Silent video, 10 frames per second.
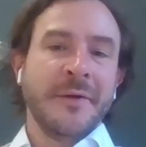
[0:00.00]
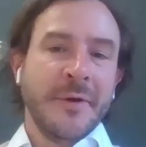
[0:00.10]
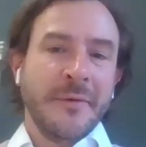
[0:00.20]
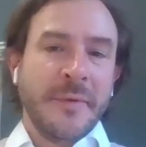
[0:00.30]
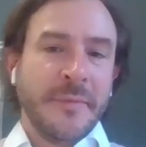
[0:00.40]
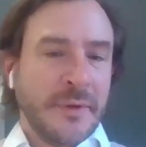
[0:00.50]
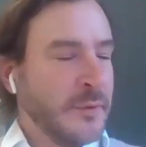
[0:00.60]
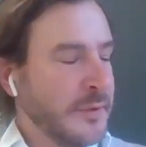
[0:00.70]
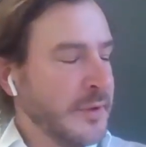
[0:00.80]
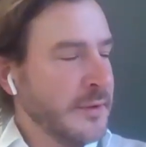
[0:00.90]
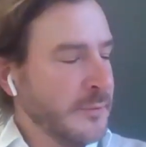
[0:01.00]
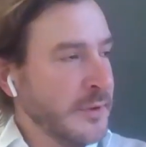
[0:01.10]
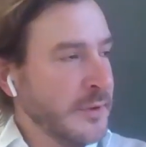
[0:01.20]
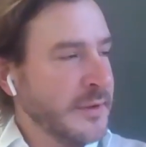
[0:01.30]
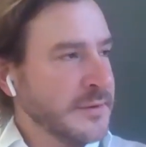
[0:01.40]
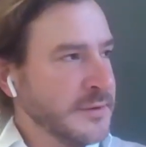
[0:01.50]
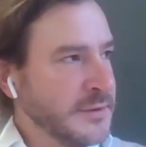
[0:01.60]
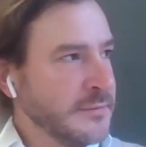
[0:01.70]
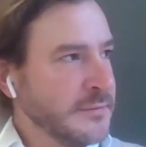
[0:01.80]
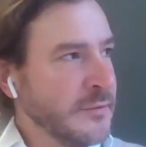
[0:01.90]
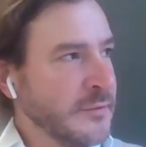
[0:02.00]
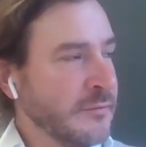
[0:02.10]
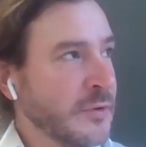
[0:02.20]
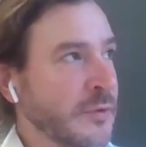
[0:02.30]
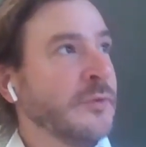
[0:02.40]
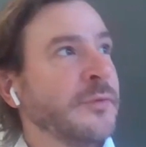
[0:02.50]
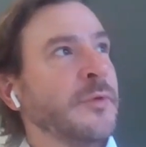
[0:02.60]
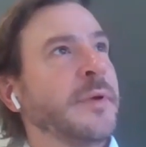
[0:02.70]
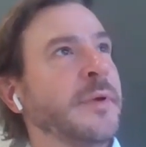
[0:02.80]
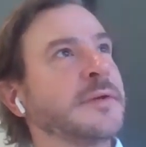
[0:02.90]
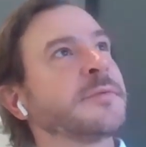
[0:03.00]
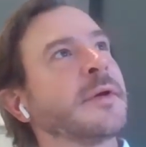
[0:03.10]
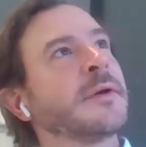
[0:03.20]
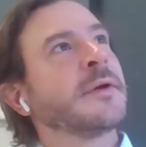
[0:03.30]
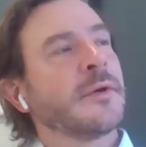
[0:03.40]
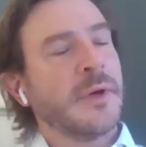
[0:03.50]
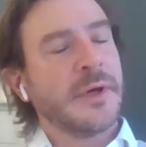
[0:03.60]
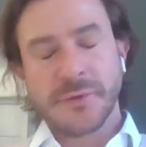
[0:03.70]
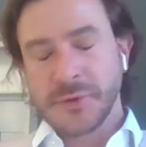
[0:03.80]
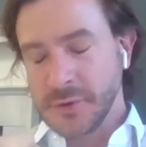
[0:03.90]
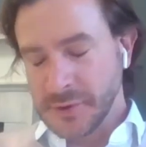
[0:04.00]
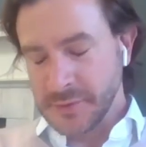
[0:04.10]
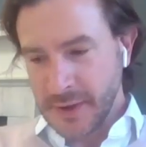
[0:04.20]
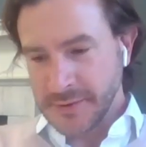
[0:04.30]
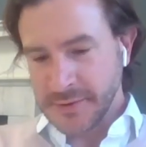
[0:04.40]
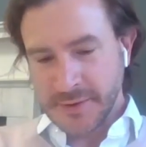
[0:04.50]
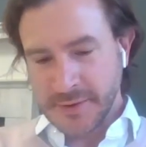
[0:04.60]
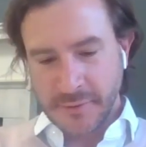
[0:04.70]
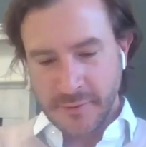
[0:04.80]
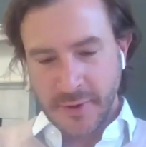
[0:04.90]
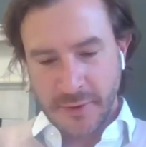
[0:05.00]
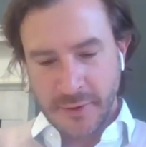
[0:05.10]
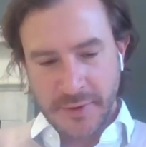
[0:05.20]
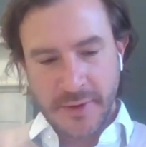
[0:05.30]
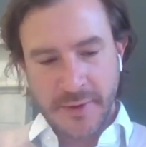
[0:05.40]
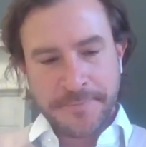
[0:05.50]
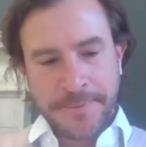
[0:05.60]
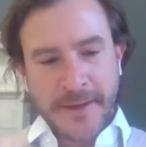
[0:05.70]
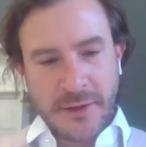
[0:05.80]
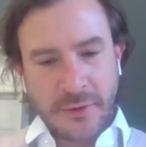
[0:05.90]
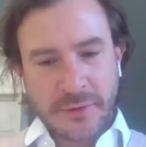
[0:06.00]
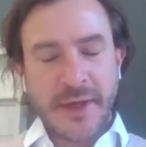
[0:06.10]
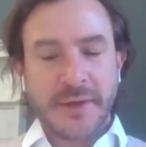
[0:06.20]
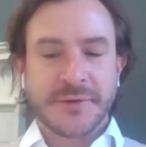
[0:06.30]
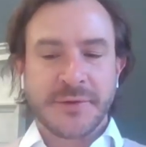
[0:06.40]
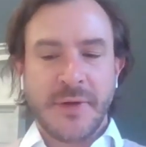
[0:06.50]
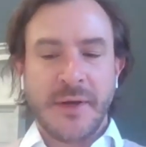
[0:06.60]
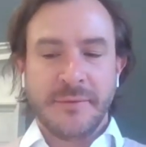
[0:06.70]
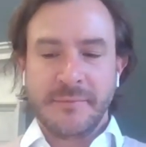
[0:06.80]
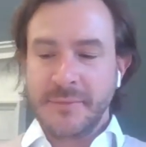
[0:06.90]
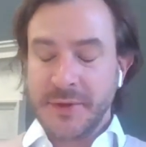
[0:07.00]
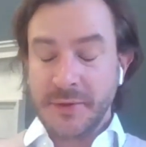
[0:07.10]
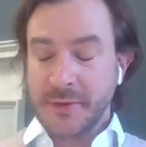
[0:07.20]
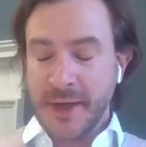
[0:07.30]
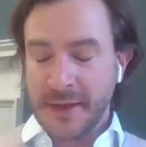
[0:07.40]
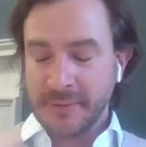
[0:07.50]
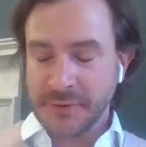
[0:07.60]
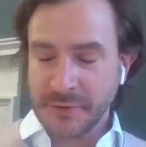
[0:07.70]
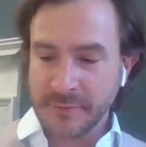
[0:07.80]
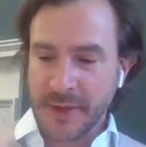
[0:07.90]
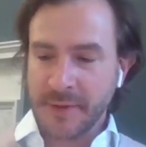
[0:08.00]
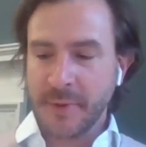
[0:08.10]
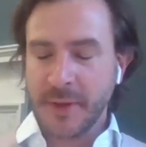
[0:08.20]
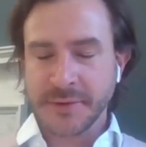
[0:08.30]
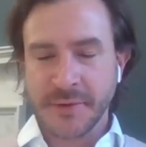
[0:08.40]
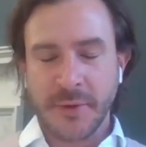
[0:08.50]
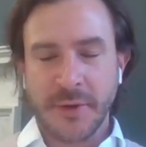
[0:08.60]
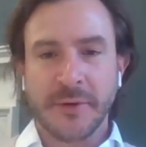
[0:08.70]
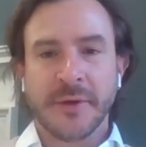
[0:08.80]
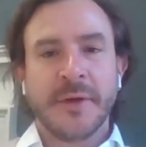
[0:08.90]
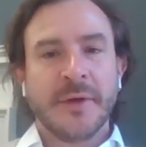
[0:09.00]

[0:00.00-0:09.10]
I remember one of the things that we recall from your pitch, we were quite sort of shocked by, is that you said a lot of the lockdowns throughout the UK, and I'm sure many parts of the world,